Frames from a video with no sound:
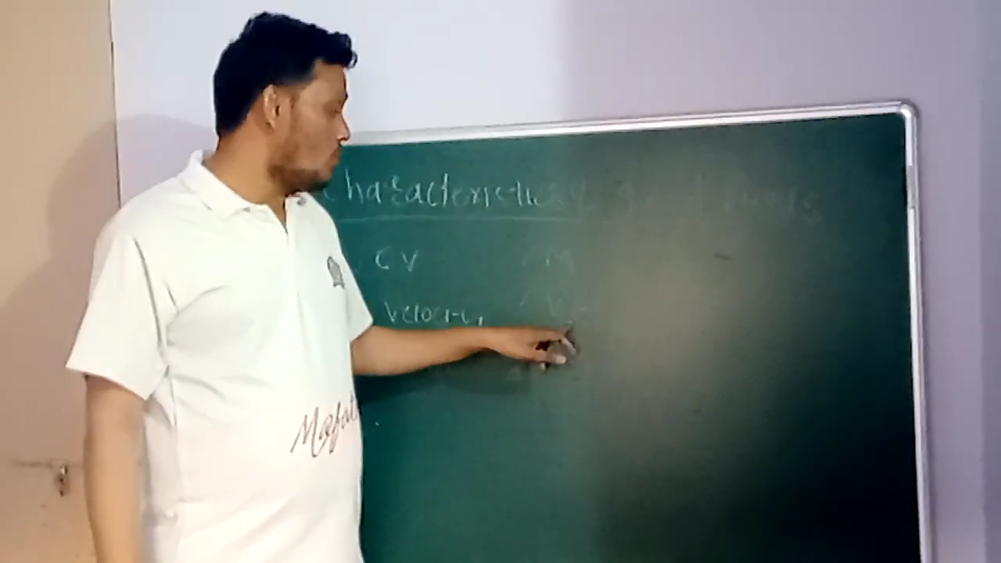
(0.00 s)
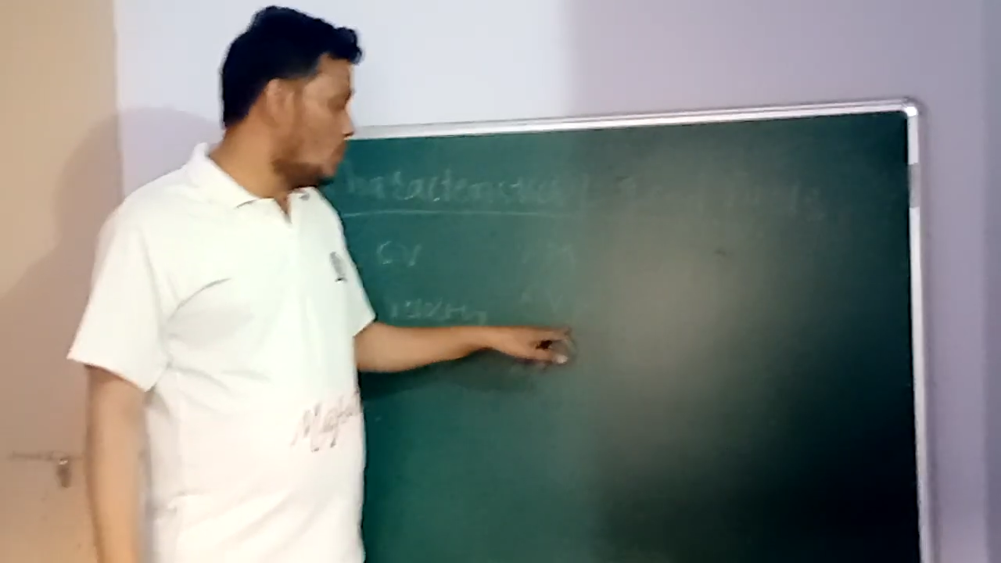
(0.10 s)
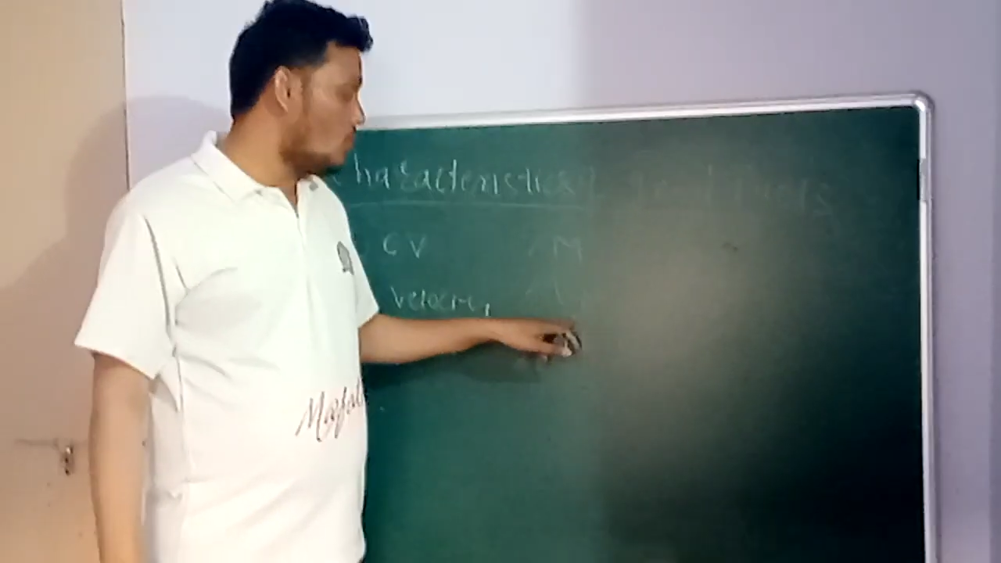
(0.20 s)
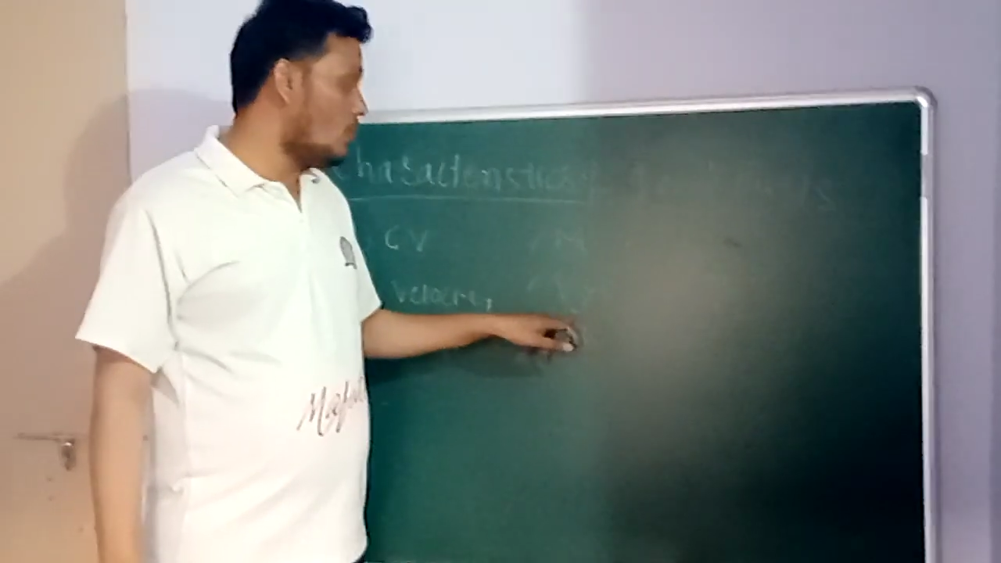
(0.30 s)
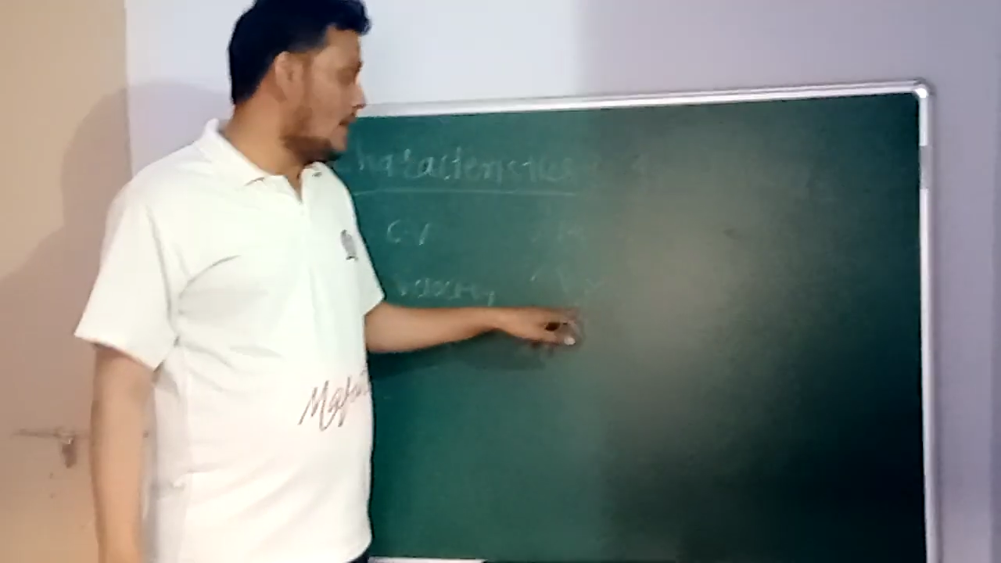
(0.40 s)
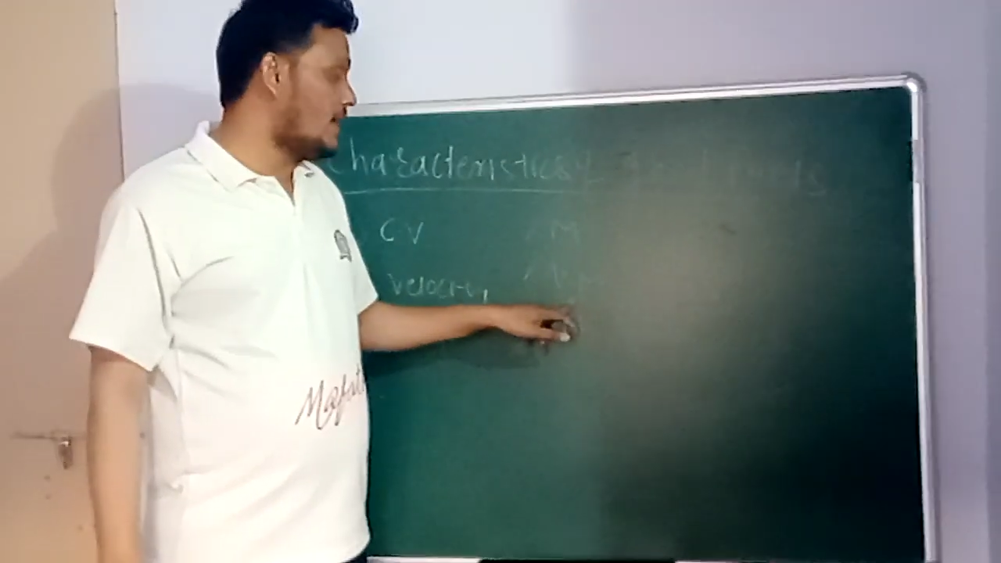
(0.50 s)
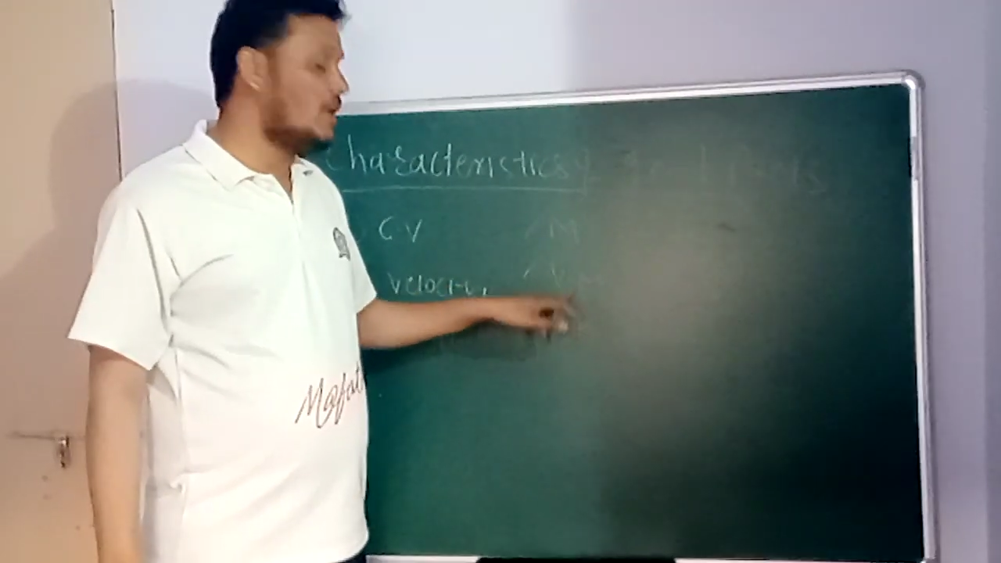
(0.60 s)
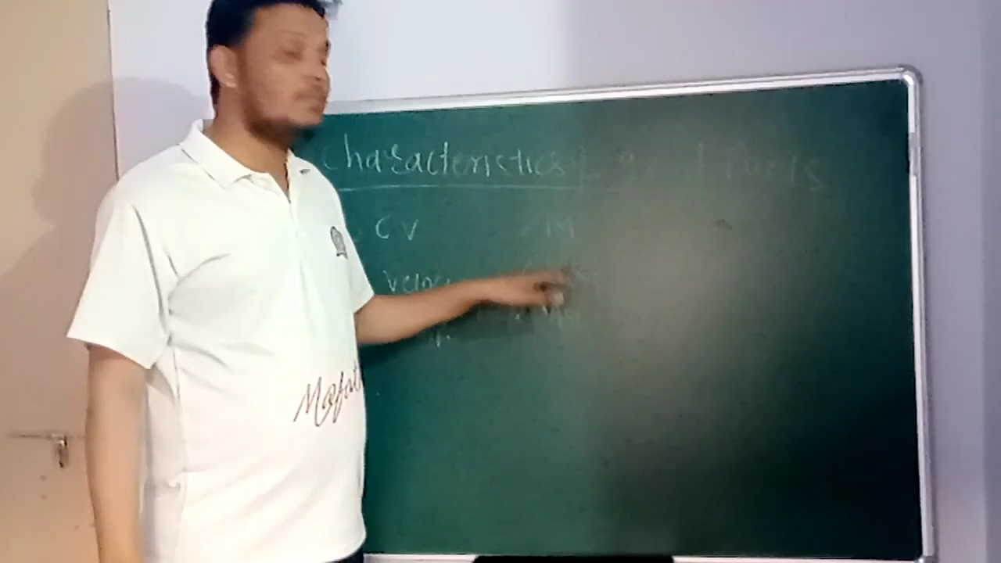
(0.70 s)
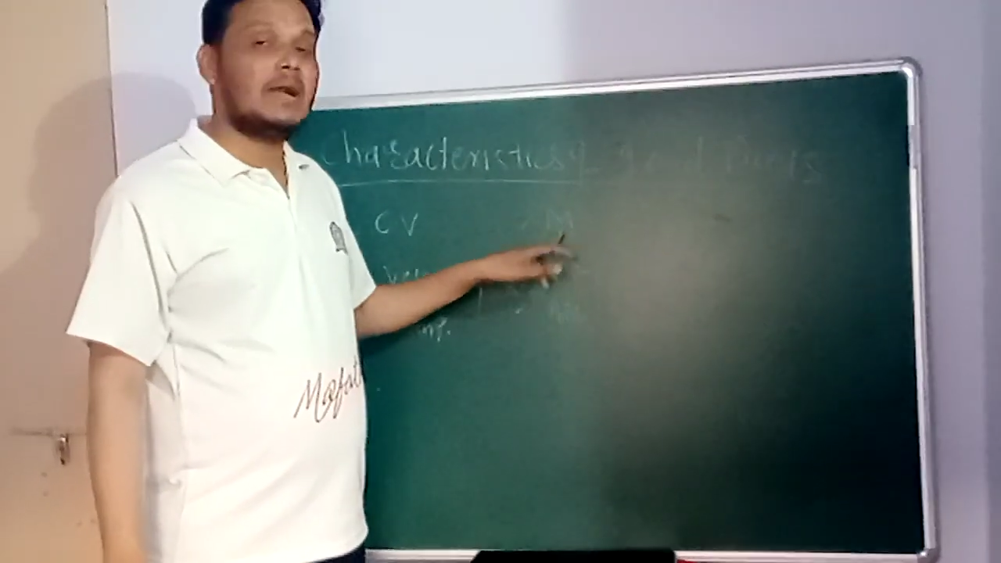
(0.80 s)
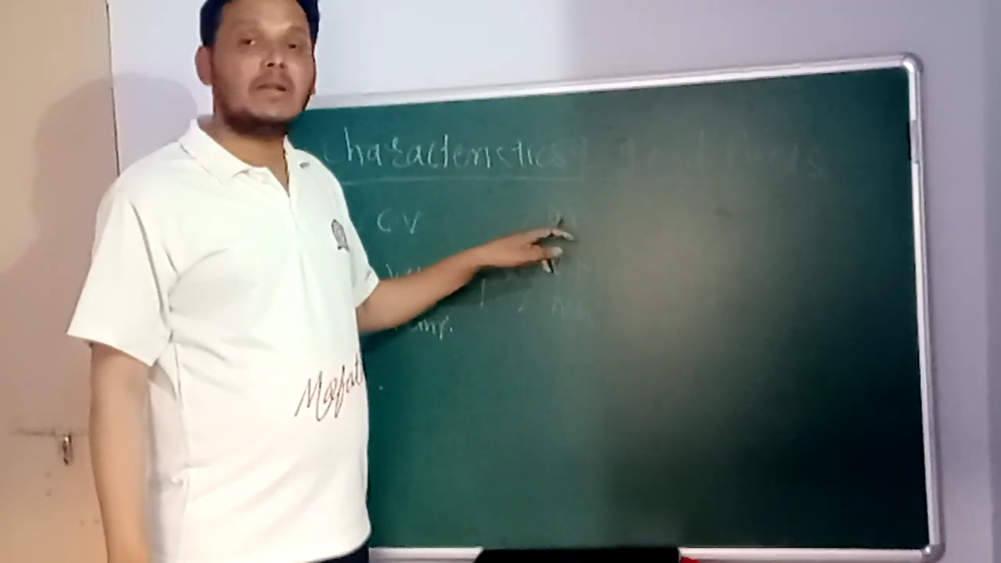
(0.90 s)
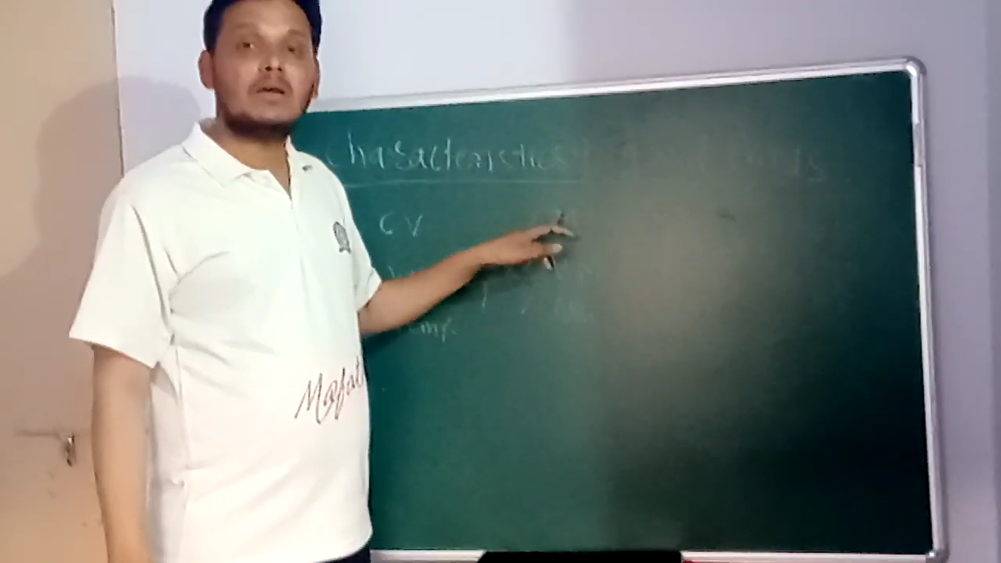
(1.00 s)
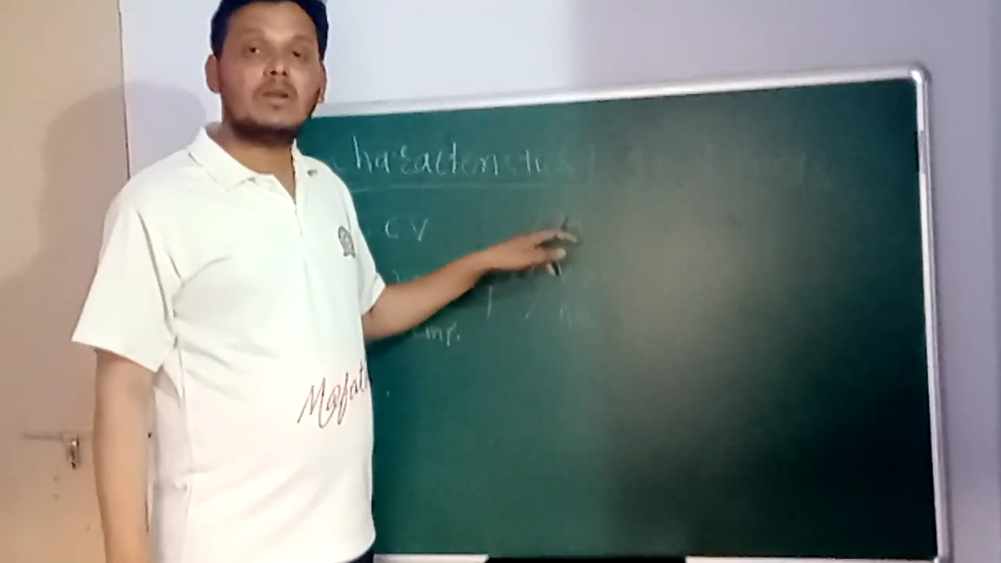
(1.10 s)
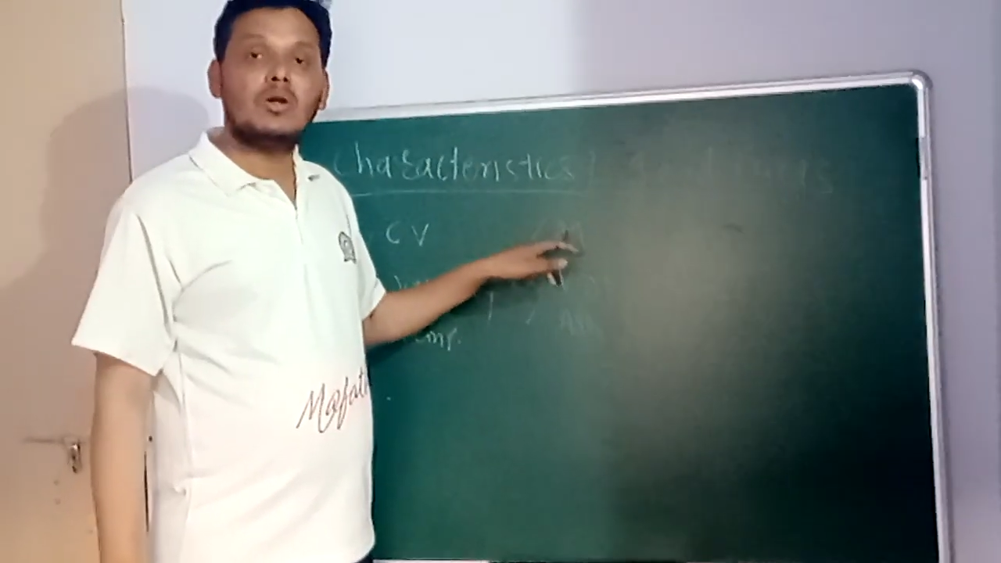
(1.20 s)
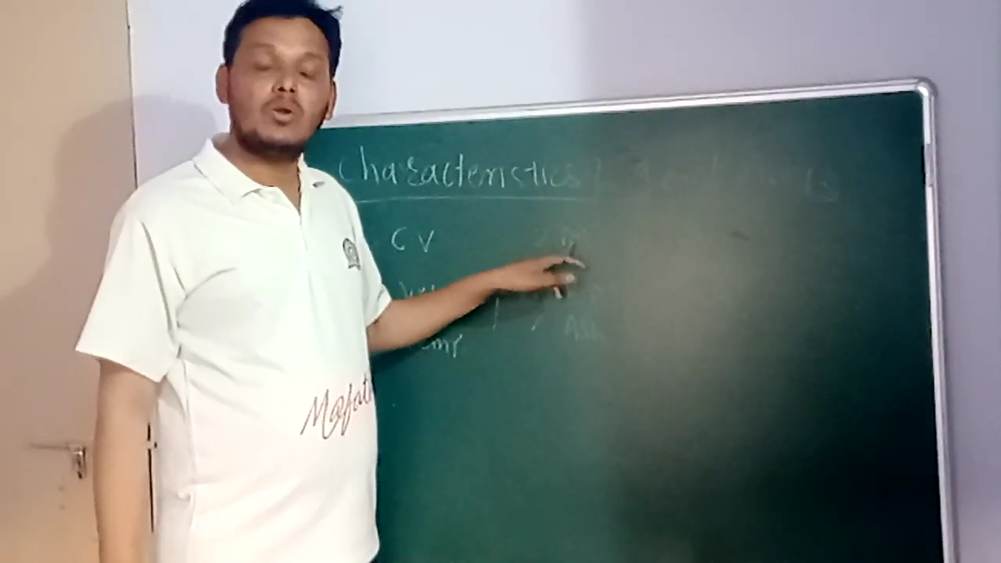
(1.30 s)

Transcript: low volatile matter,